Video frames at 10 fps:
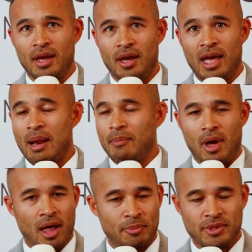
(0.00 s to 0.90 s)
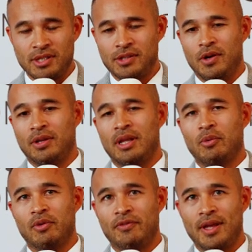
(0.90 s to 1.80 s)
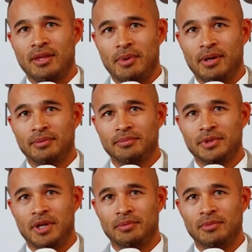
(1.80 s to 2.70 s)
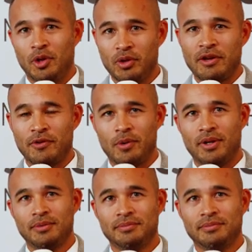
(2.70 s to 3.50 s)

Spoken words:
And I'm 100% certain that we will find them here. So looking forward.